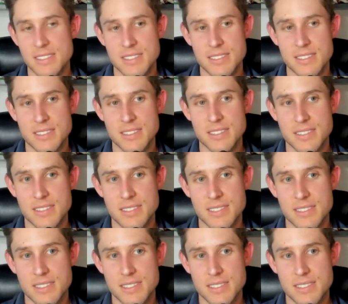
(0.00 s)

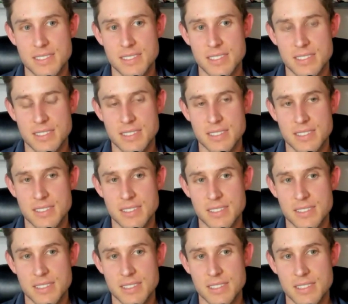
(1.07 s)

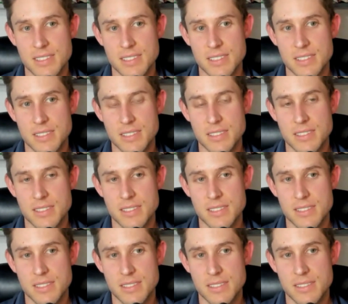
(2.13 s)

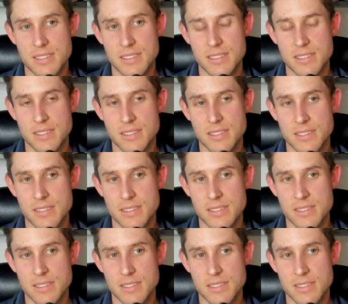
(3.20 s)
No words are spoken by the person on screen.